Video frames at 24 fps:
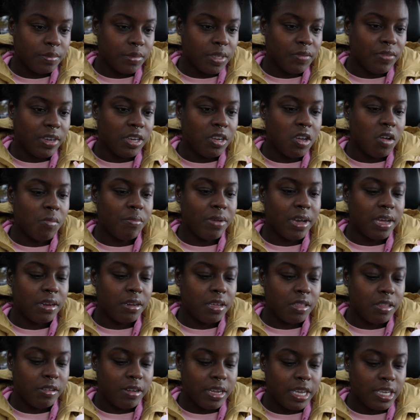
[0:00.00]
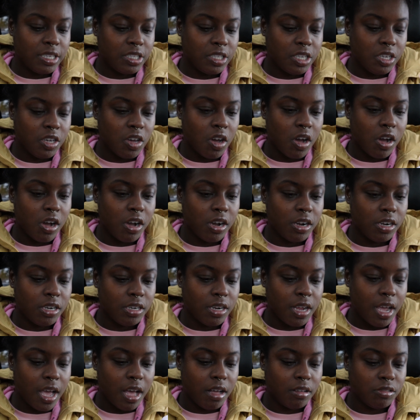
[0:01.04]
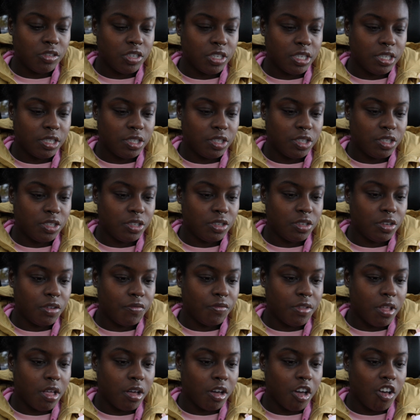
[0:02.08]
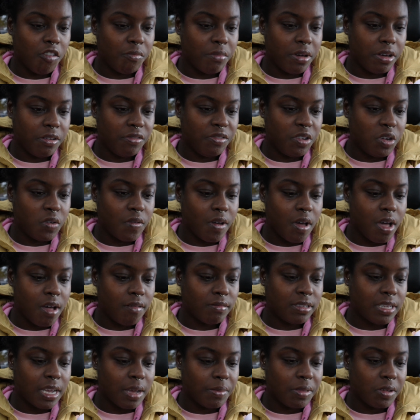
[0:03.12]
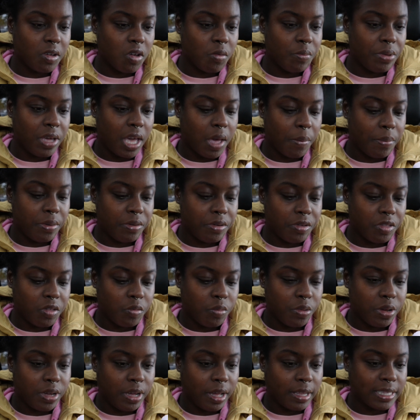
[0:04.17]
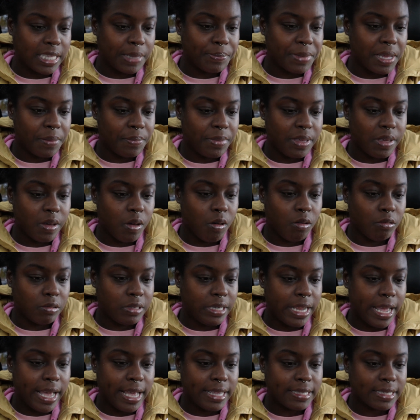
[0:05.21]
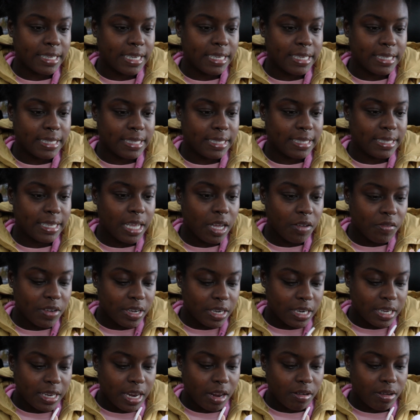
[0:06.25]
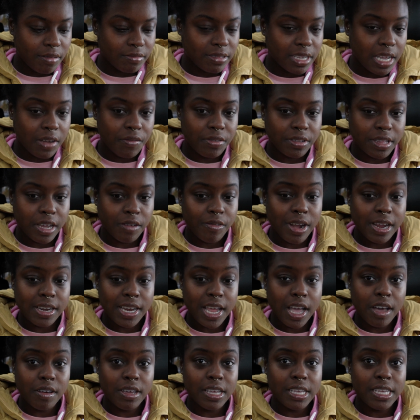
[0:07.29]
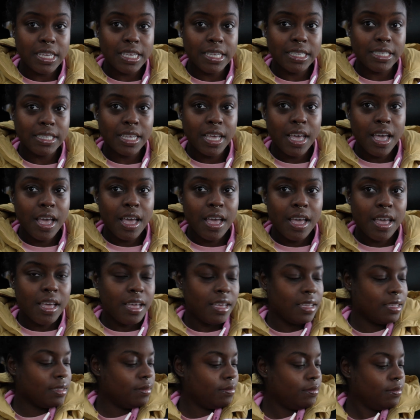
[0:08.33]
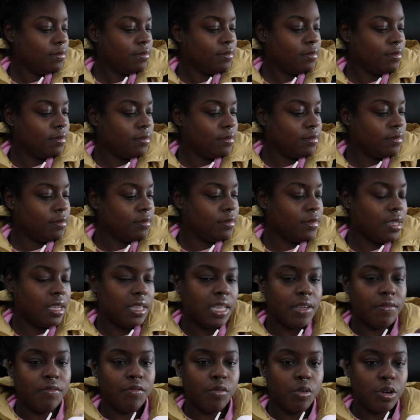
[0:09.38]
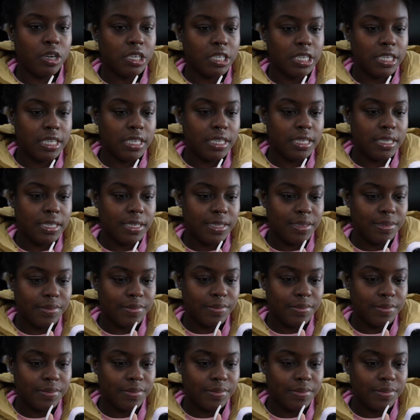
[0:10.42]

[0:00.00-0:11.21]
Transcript: If I don't buy another SD card, I'll just vlog off my phone, but I don't have time to go pick up another one, because that might be a whole task in itself, honey, and I don't have time for that. Right now, it is 11:14.